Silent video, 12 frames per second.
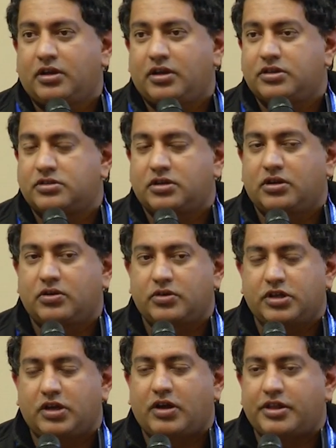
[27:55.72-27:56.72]
And so,
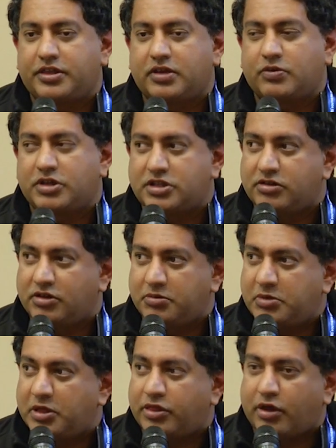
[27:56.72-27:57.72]
I think we just really
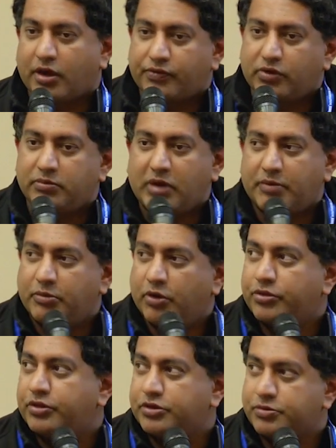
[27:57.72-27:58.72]
be thoughtful about
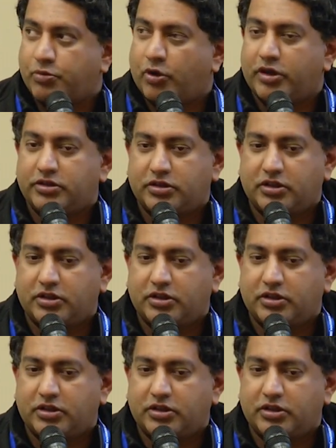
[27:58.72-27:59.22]
both those points,